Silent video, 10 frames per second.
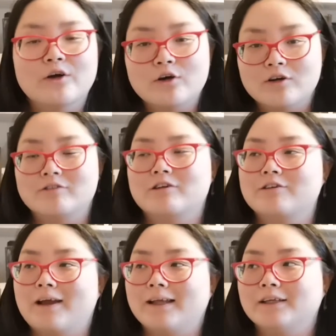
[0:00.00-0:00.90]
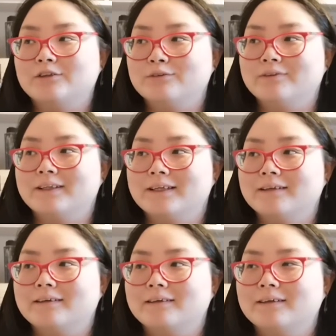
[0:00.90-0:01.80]
horror, and I do think
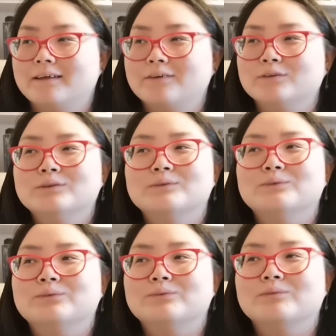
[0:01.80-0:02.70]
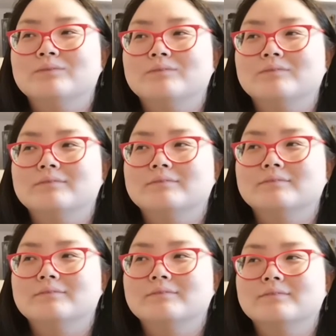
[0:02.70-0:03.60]
it also
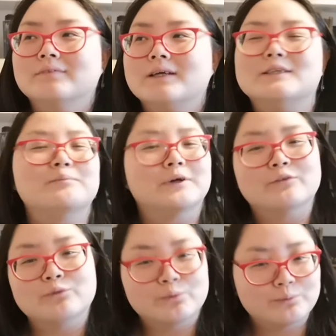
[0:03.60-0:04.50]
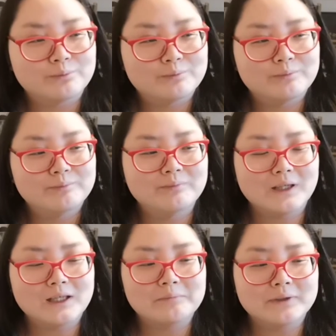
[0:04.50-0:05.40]
is a bit of,
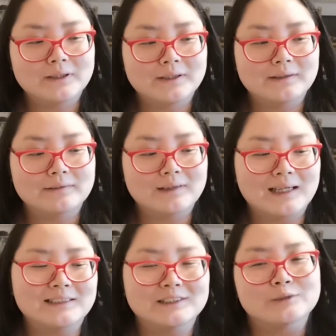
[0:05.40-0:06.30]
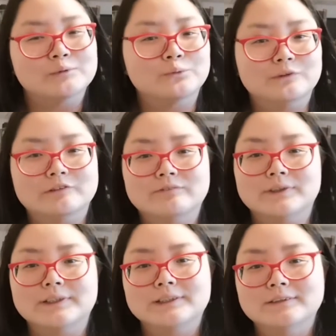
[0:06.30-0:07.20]
maybe edges up to weird
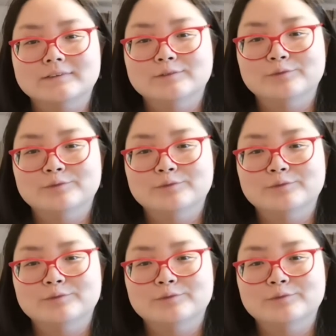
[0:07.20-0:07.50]
fiction.